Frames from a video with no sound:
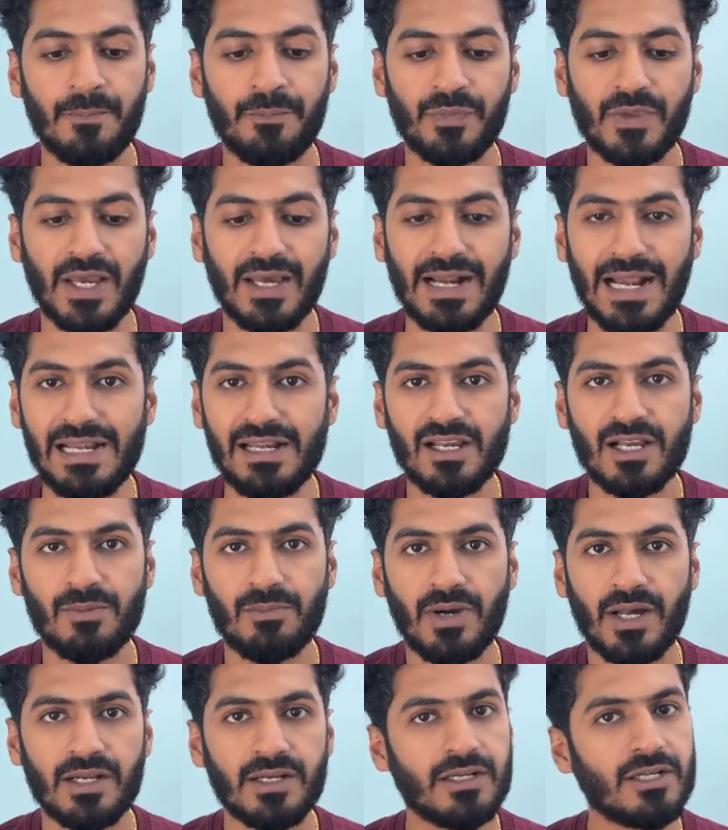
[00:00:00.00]
I write a
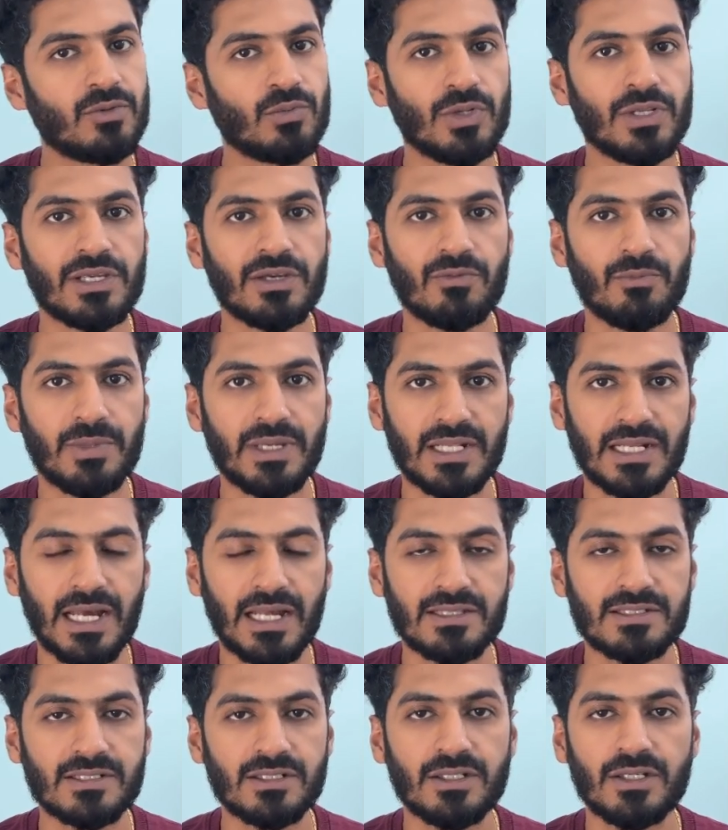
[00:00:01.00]
command and it will give me an
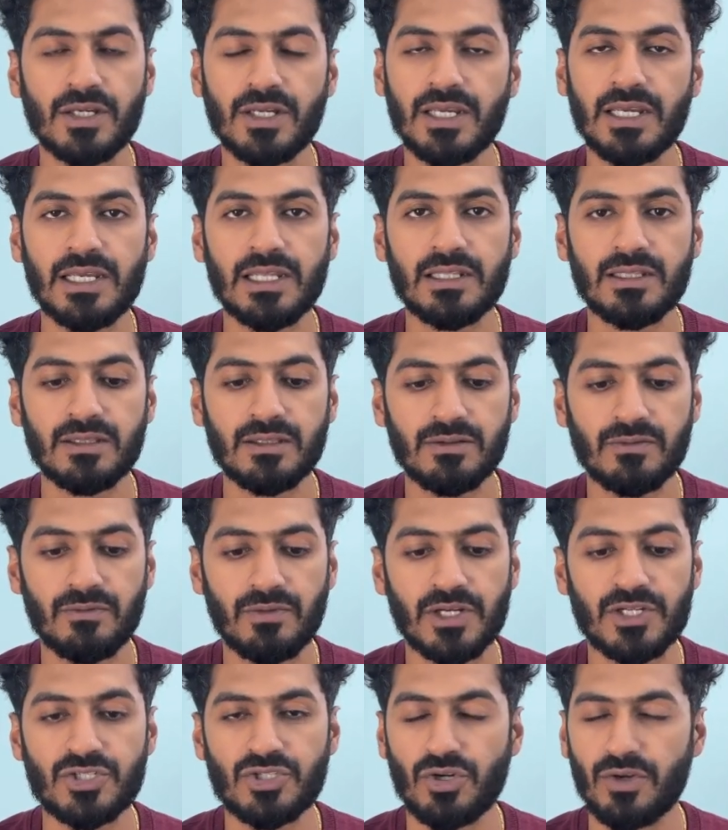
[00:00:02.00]
answer in
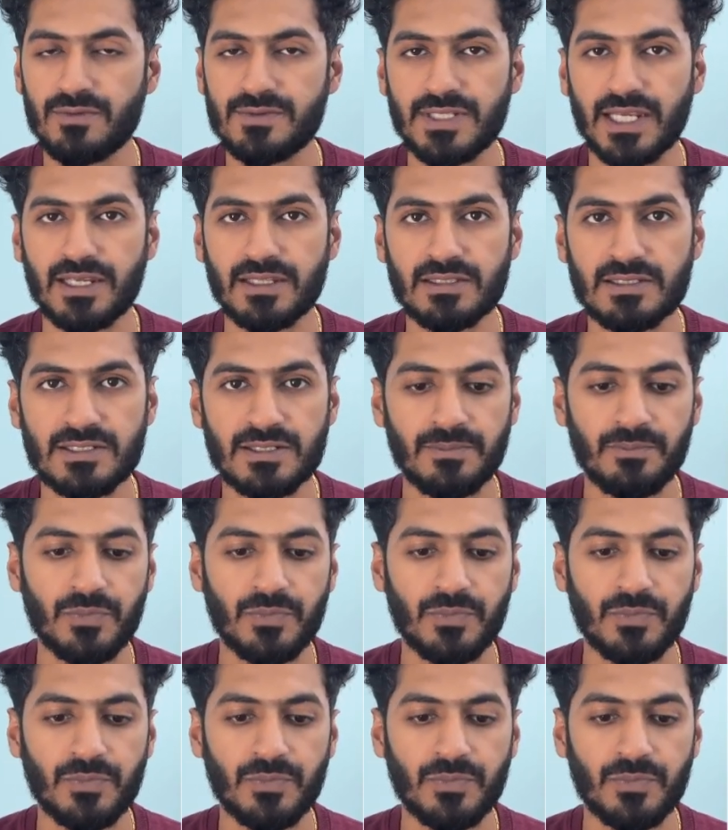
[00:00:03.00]
fraction of seconds.